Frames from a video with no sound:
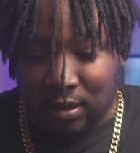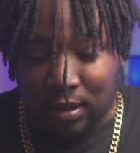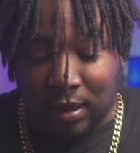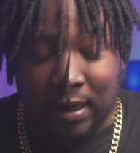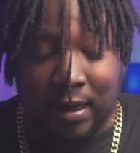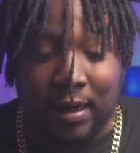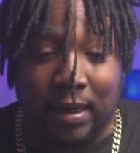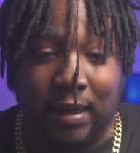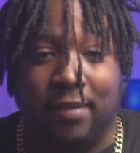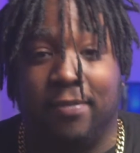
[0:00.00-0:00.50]

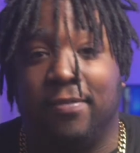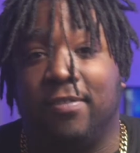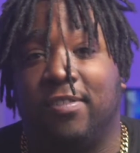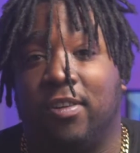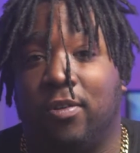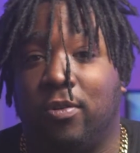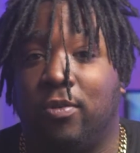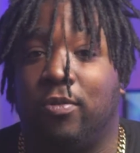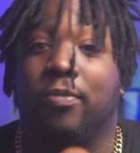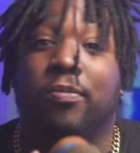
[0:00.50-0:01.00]
Alright,
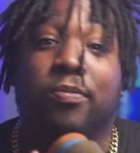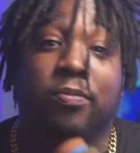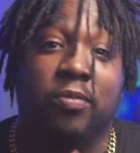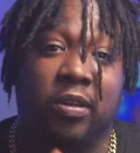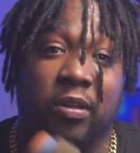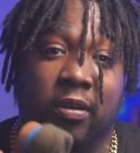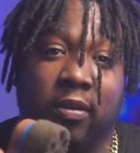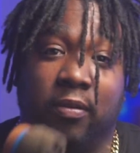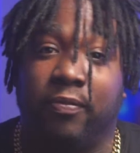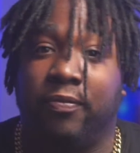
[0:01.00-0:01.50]
so
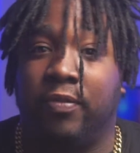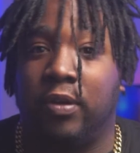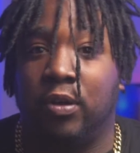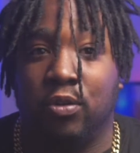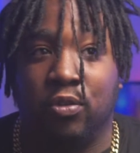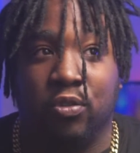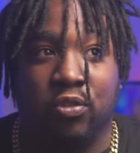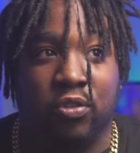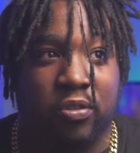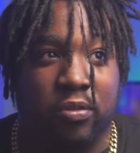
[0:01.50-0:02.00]
your
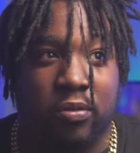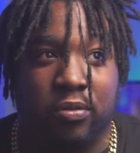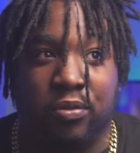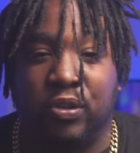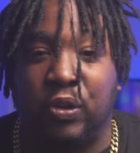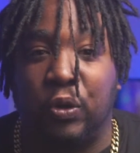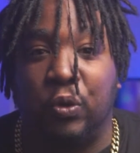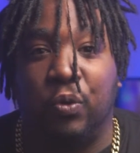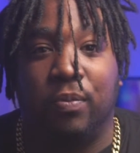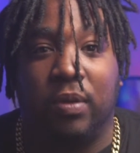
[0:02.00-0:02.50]
first
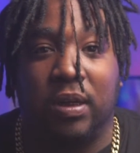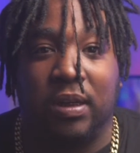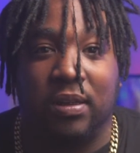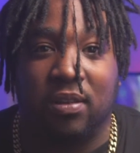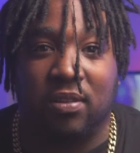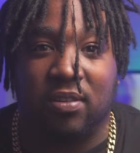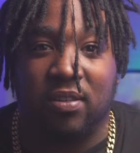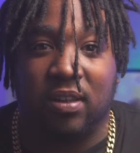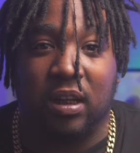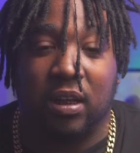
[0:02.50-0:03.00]
2
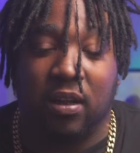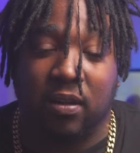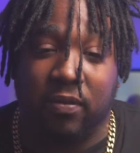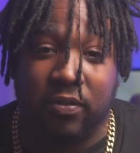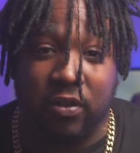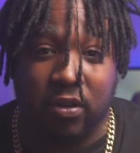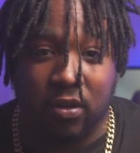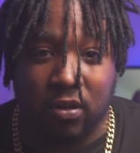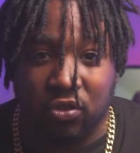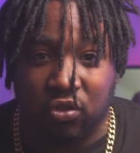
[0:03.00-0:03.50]
months of
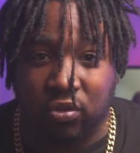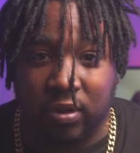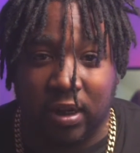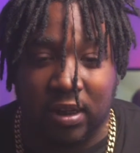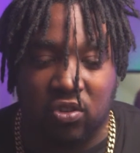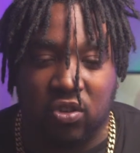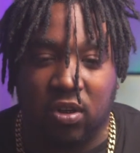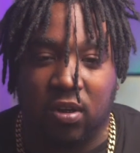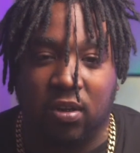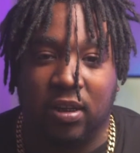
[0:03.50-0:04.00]
your
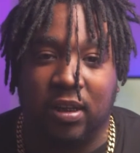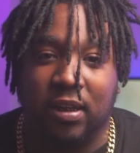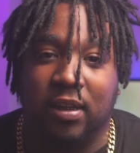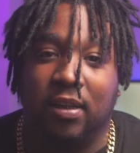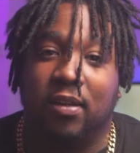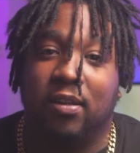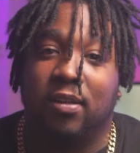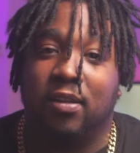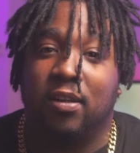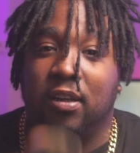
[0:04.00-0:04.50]
dread journey,
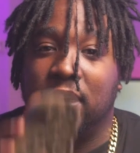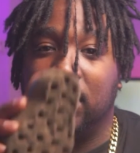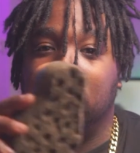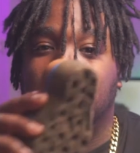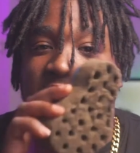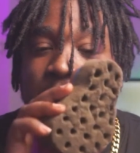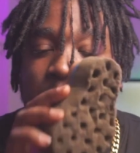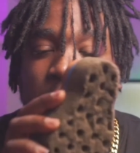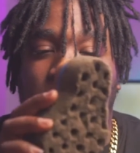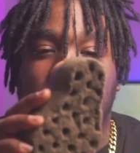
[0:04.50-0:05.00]
the
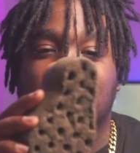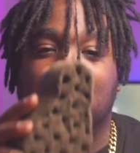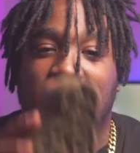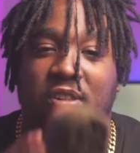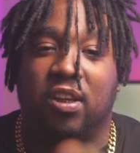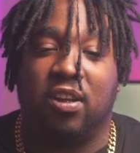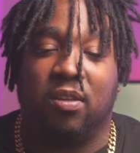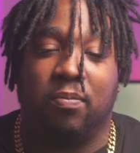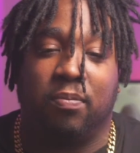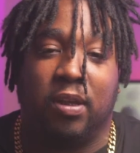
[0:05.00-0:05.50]
sponge is
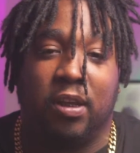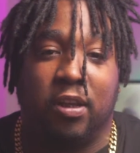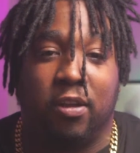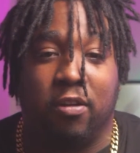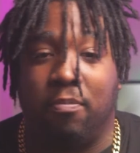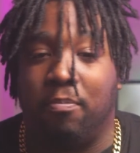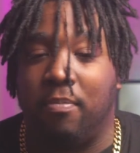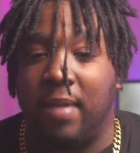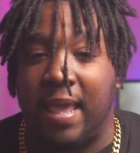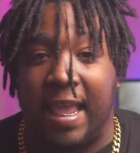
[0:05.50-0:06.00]
gonna be your
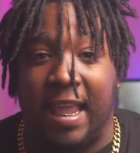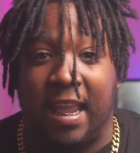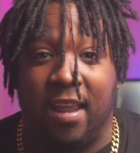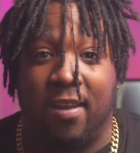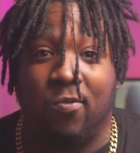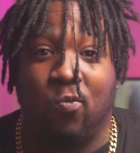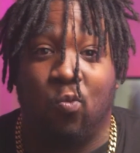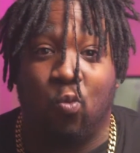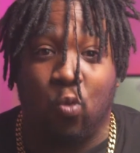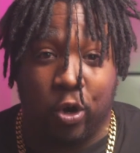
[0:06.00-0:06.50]
main
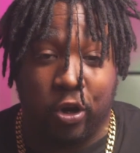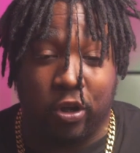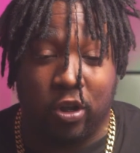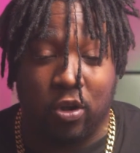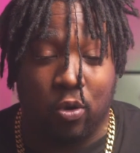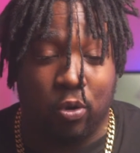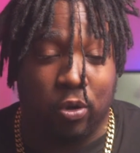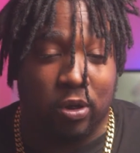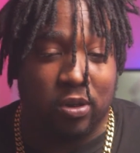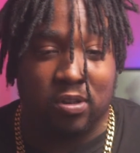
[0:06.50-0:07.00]

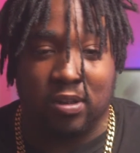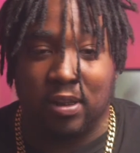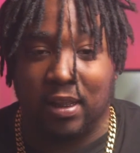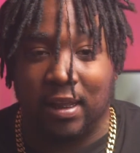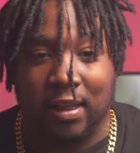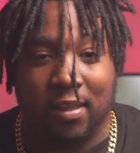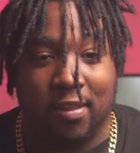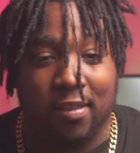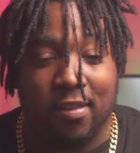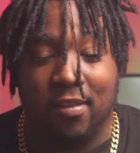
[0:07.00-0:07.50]
workhorse.
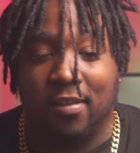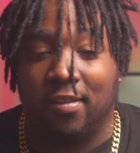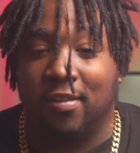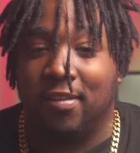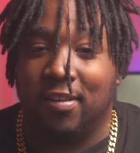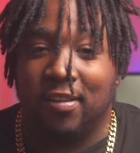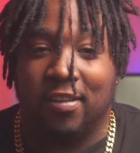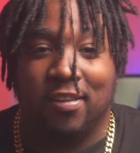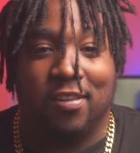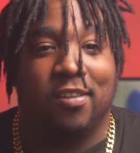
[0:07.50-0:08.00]
Like,
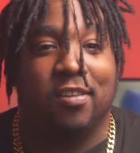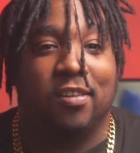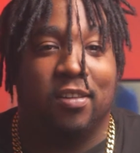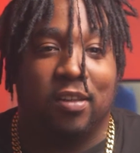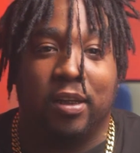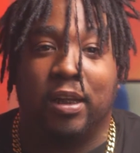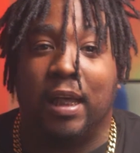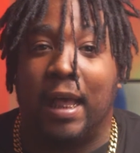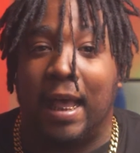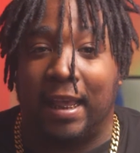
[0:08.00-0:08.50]

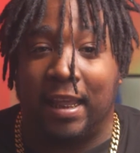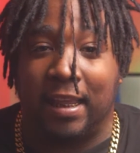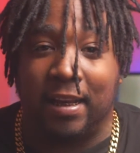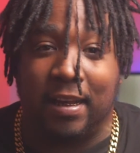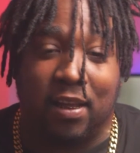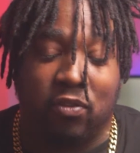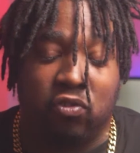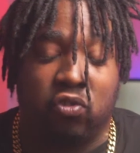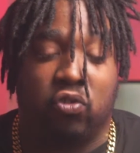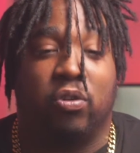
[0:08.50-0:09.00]
I
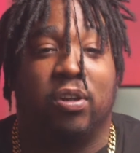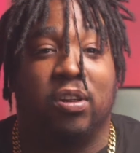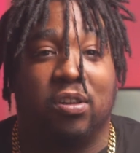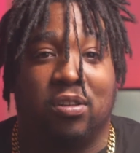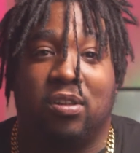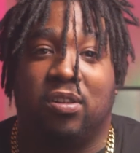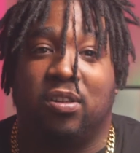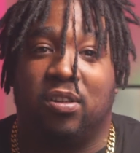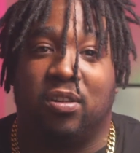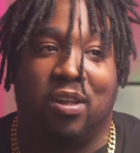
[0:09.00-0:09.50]
cannot stress
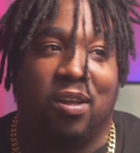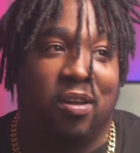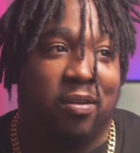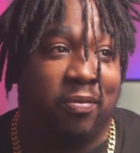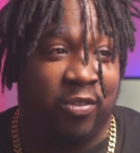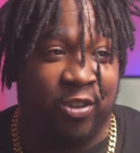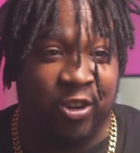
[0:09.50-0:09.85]
this enough.